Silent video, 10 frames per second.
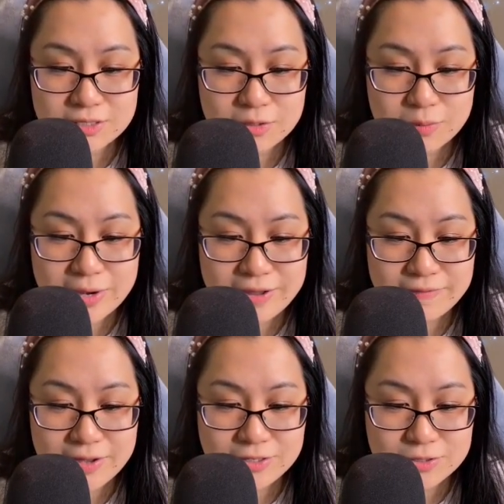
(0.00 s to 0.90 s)
The y
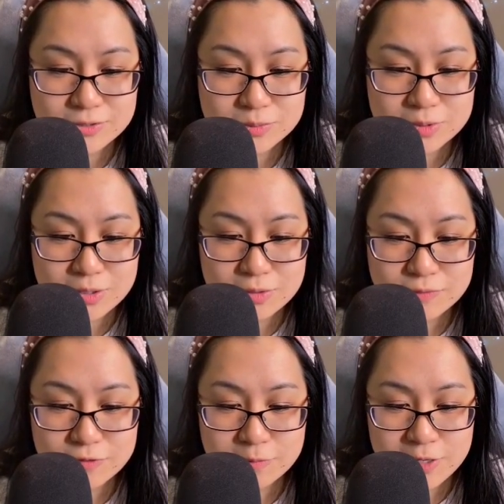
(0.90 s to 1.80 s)
values will go
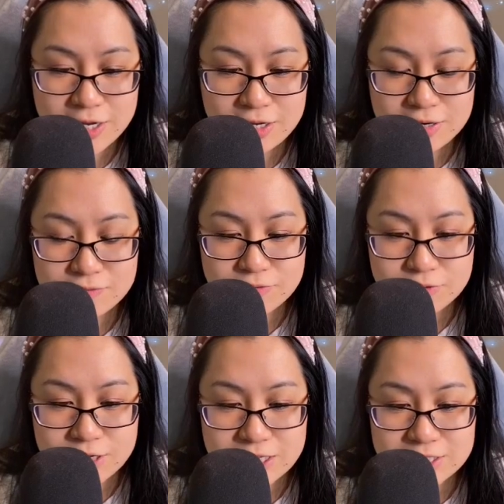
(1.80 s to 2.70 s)
from negative
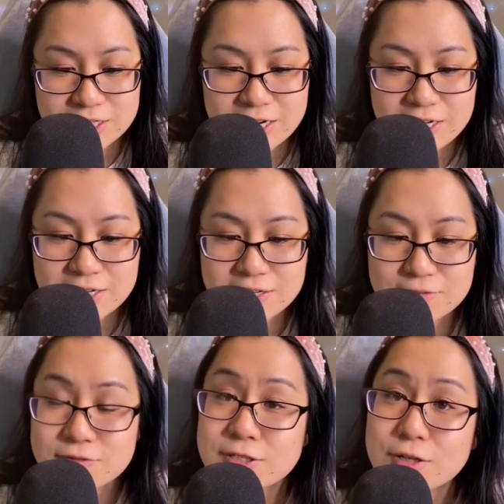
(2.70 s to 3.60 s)
3 to
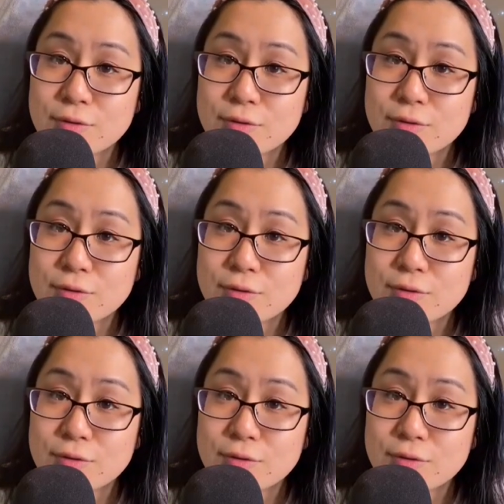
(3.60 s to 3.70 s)
negative 2.